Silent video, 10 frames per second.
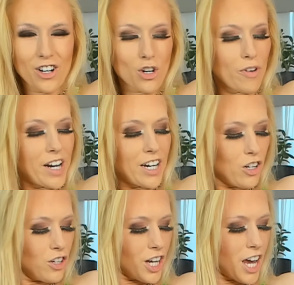green
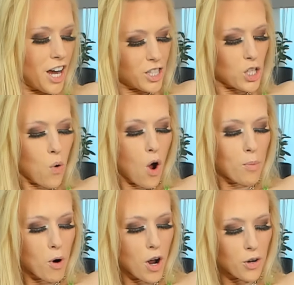look here. It's quite a
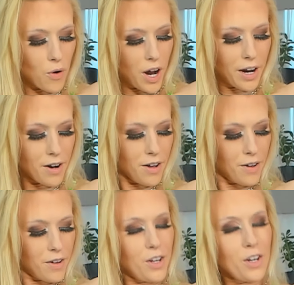bright green,